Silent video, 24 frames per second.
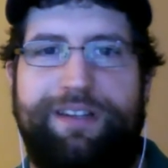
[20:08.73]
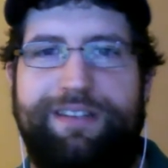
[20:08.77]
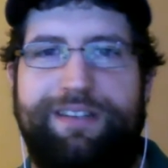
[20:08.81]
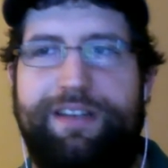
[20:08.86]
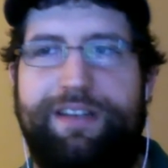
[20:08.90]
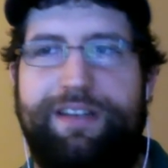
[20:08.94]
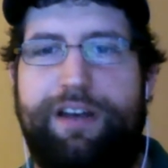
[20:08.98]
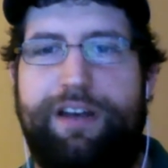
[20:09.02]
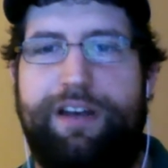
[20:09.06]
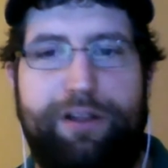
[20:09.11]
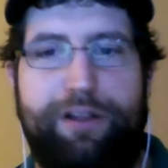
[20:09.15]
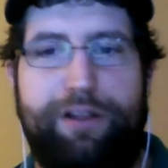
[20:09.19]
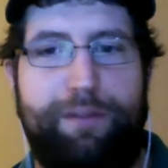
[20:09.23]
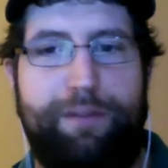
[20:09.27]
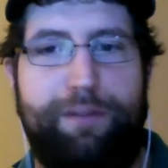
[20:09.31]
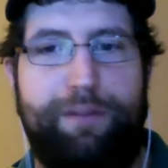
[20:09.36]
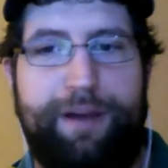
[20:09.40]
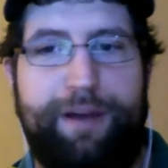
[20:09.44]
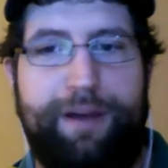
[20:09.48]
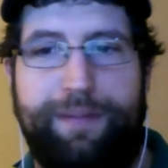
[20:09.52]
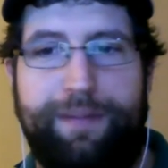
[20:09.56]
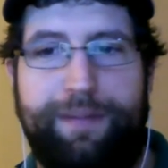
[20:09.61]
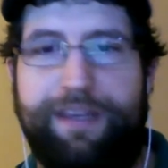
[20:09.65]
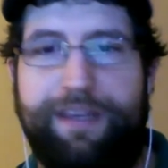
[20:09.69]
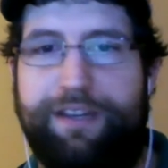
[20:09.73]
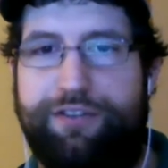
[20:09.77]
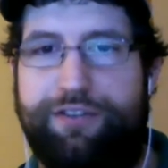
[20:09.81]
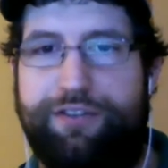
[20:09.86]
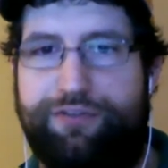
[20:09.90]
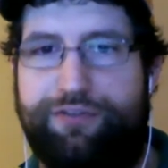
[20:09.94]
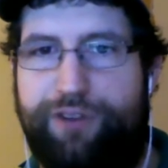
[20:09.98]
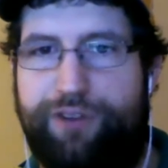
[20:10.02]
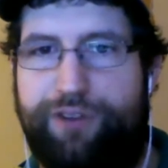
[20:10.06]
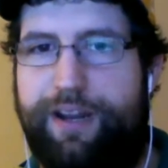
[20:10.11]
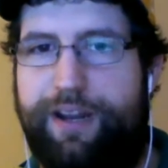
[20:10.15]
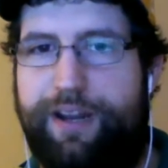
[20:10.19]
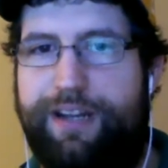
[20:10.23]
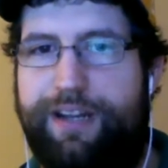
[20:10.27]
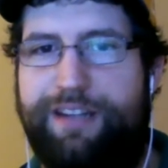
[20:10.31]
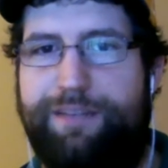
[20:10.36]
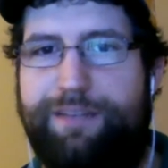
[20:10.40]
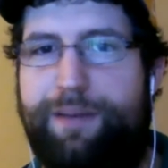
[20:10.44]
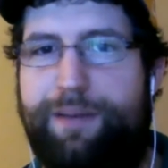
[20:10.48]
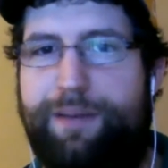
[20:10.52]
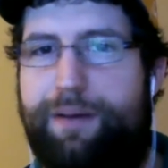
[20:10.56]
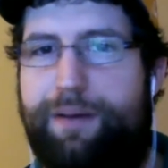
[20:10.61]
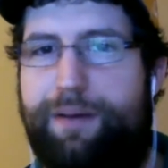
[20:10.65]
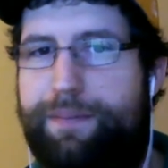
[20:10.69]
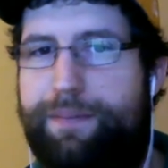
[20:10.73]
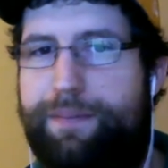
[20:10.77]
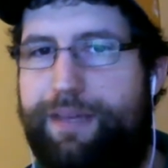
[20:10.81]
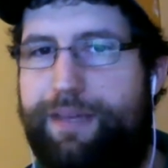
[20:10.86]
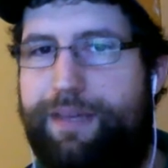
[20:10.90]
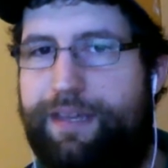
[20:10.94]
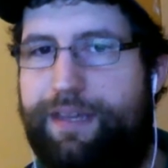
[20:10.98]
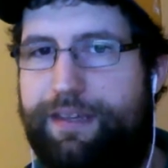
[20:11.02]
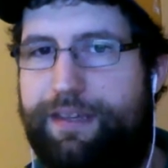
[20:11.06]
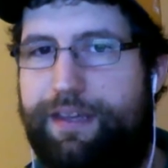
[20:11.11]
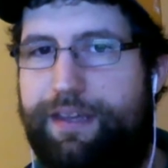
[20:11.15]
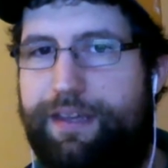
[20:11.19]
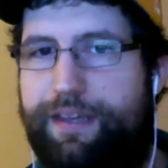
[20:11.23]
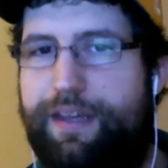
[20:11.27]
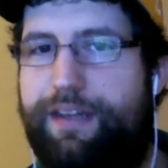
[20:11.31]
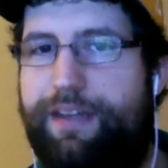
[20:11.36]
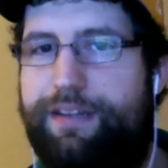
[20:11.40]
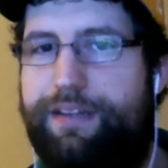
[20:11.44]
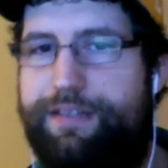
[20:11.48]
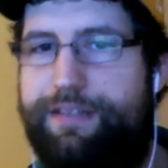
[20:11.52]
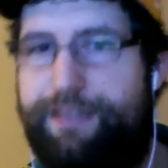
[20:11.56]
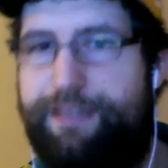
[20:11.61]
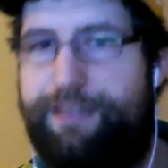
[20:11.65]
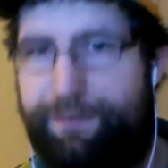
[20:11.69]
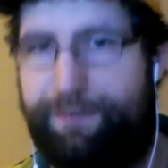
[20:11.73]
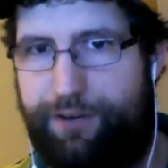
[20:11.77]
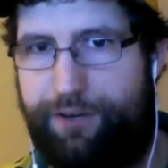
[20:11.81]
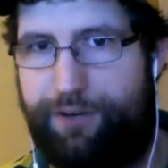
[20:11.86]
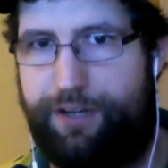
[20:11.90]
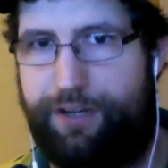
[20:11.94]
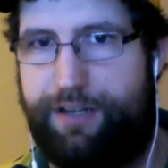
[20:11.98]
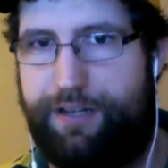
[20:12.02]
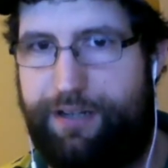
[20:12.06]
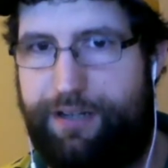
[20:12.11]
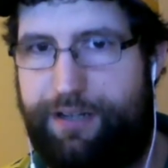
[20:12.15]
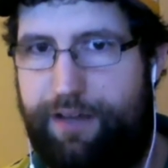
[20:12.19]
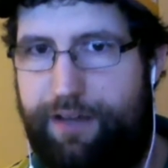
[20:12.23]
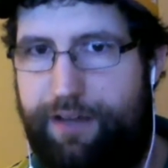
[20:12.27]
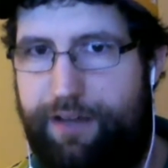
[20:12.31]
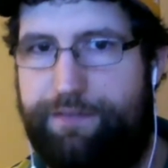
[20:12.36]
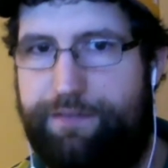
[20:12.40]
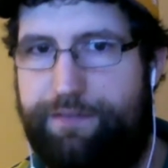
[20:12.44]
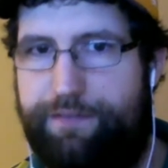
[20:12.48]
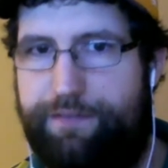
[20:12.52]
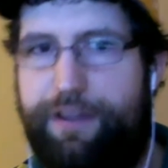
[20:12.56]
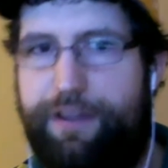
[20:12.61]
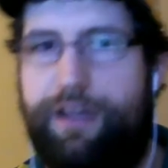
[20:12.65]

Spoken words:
It's not all about being contrarian. It's about being different enough.